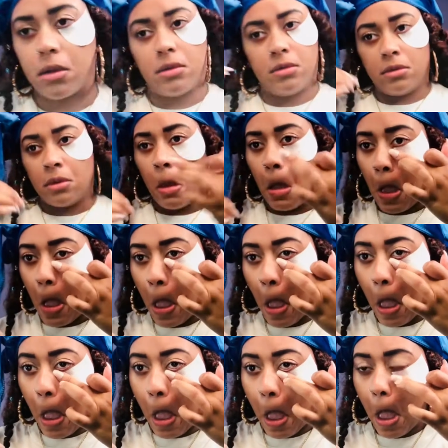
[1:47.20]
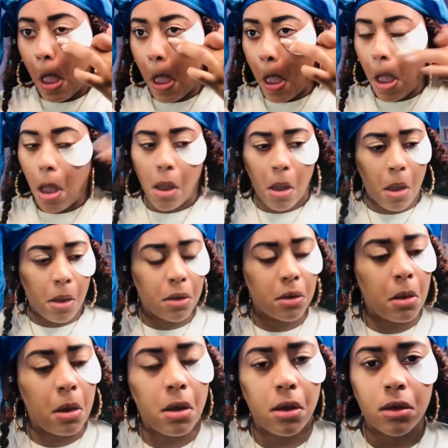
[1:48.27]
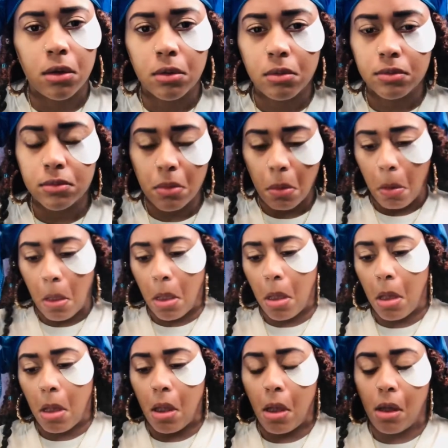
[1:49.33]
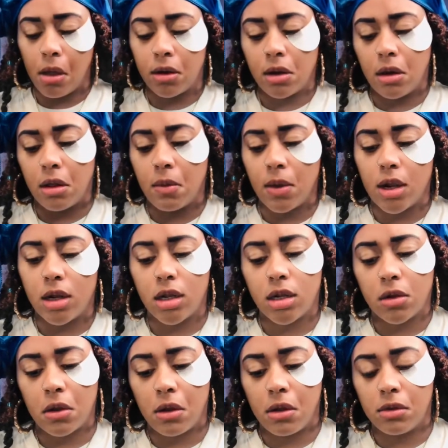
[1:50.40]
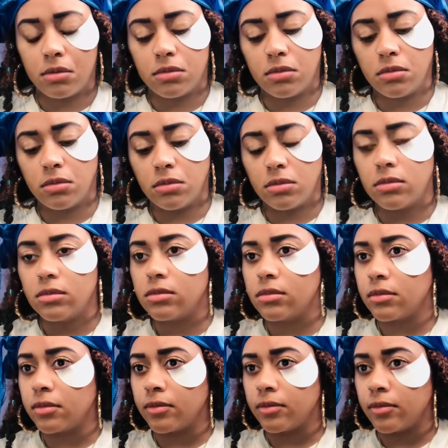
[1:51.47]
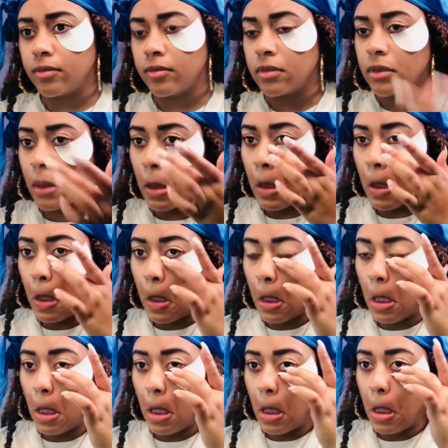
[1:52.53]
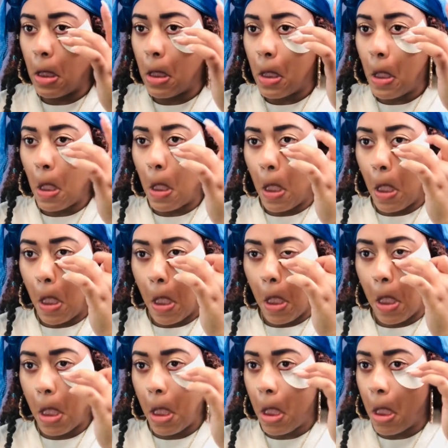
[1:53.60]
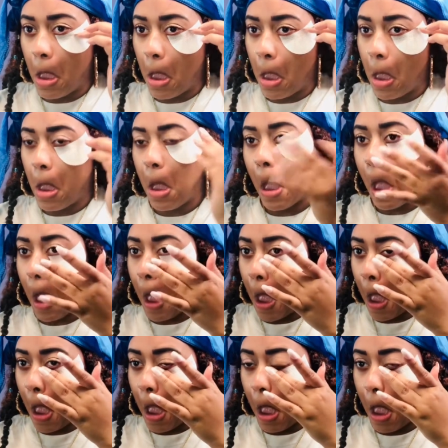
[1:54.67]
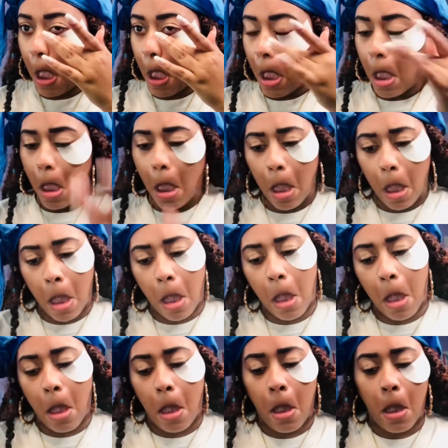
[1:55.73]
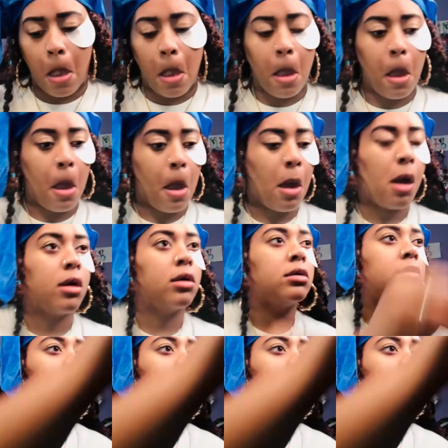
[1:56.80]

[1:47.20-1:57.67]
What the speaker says: I don't know how your level of makeup, but I'm not a professional. So, don't shame me. This is just how I do it. If you have any questions, you want me to